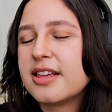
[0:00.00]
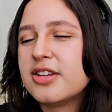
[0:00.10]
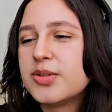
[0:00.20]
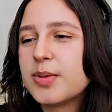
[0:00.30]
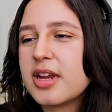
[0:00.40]
They
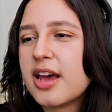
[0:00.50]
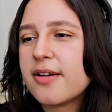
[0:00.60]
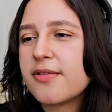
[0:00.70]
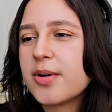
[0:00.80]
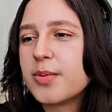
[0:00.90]
just want to
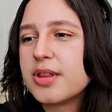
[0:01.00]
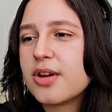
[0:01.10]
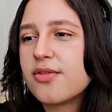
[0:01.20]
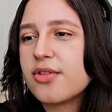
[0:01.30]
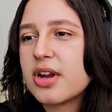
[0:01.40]
have fun with
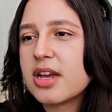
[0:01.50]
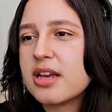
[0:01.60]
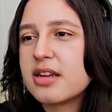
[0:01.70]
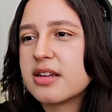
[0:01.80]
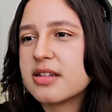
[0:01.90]
their
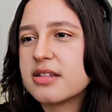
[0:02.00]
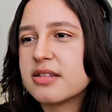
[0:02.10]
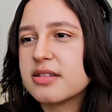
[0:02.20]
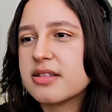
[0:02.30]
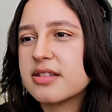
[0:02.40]

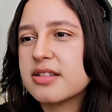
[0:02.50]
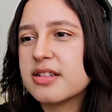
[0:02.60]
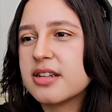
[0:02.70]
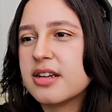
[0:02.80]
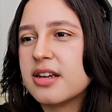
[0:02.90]
friends.
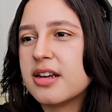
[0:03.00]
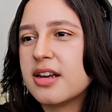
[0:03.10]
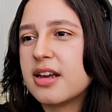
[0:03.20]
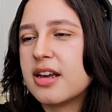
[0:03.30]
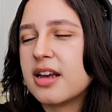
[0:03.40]

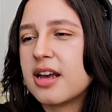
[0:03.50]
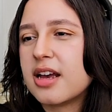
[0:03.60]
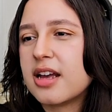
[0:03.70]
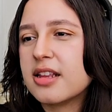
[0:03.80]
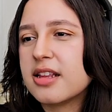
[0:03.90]

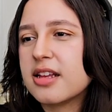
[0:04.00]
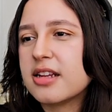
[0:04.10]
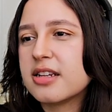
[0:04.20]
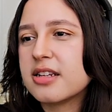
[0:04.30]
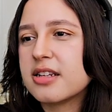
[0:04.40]
And
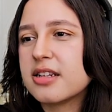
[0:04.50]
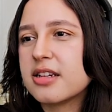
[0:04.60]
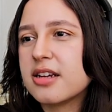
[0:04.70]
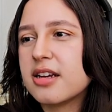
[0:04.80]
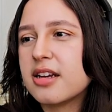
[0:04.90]
then,
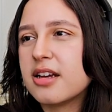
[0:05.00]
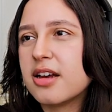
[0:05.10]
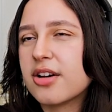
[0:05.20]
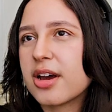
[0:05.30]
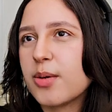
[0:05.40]

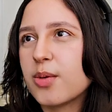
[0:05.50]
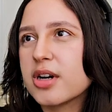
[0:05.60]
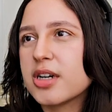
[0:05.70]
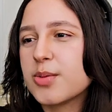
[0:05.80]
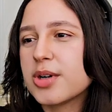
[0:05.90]
okay,
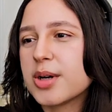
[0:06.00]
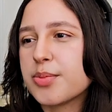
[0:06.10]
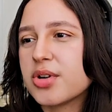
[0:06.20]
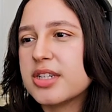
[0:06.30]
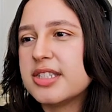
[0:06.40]
we're a
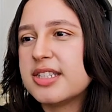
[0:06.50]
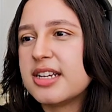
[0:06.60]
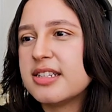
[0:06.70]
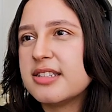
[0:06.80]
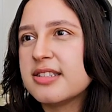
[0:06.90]

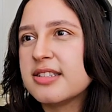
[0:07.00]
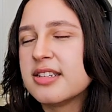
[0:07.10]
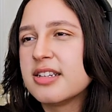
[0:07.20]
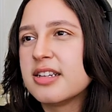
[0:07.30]
princess